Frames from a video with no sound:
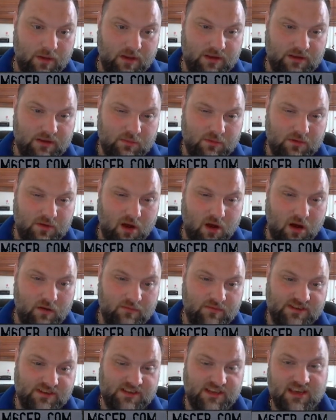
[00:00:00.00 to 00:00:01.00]
we've got
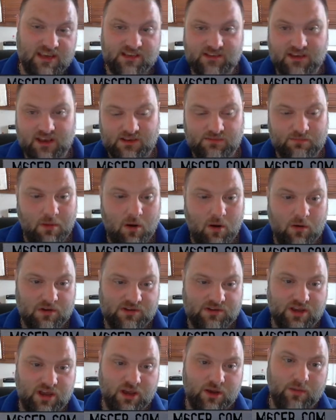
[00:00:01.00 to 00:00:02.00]
obviously it's motor
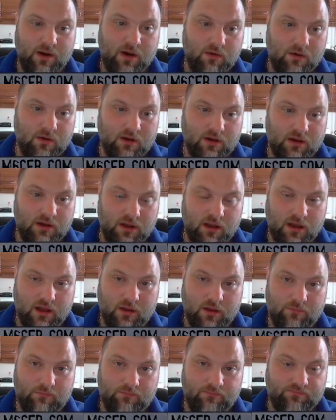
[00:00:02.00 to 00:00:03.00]
turbo
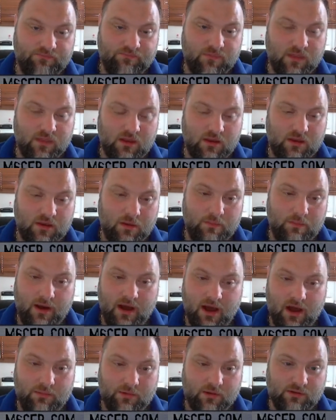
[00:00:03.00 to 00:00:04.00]

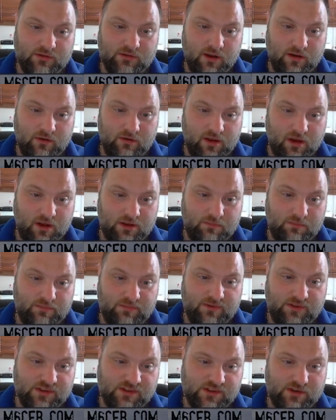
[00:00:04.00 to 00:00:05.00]
compatible, you know, we've got your
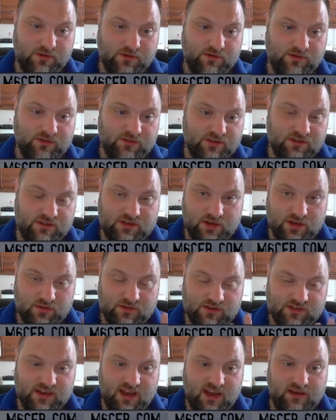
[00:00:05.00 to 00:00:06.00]
digital 2
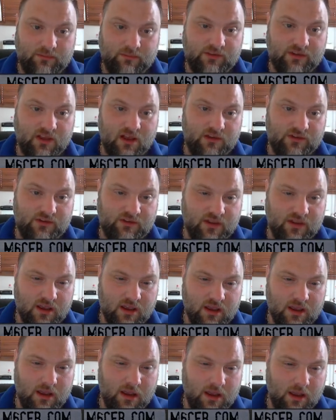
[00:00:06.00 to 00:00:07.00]
time slots.
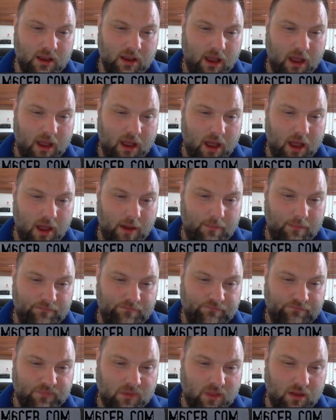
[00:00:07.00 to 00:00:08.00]

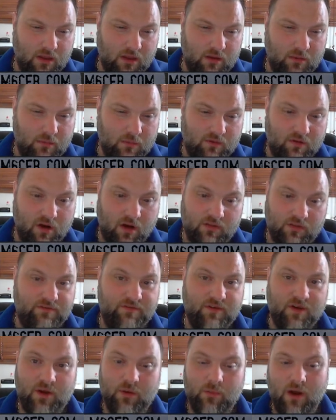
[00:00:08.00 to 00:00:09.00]
We've got the
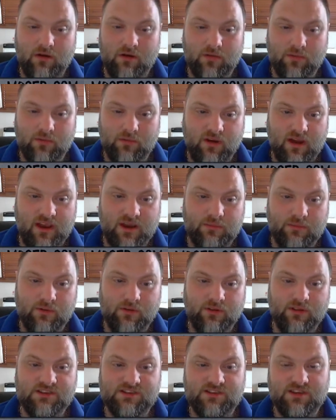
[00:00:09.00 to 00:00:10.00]
firmware
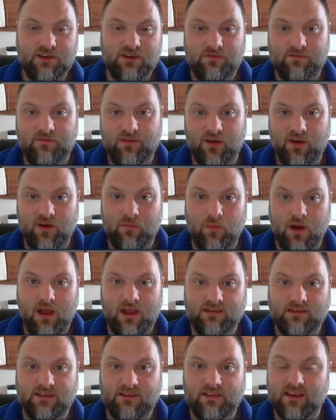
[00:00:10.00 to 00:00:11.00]
upgradable. There's 2
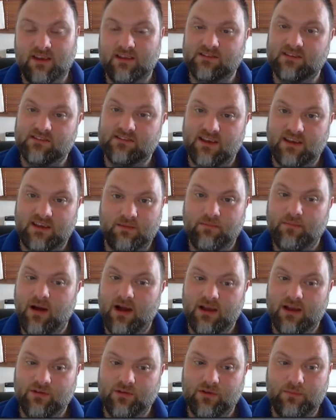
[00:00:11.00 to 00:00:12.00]
firmwares, I think, as I said in
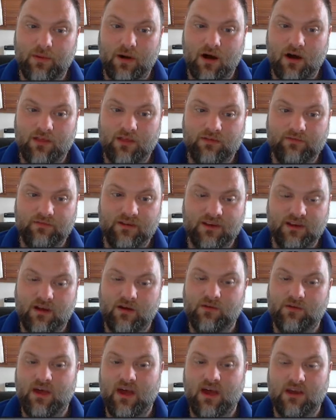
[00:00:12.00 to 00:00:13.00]
my other part of the
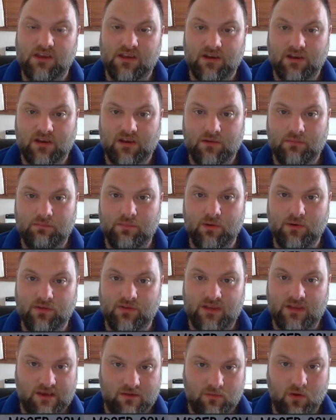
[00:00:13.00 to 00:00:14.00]
video there. You can put
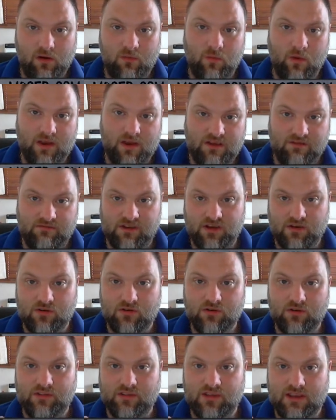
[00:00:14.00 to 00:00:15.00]
the one where you
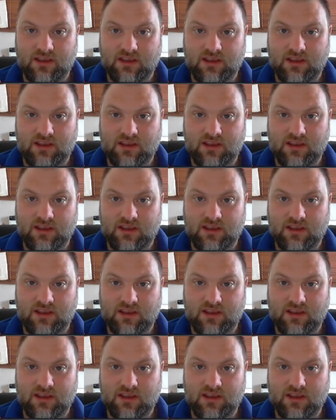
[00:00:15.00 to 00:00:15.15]
record the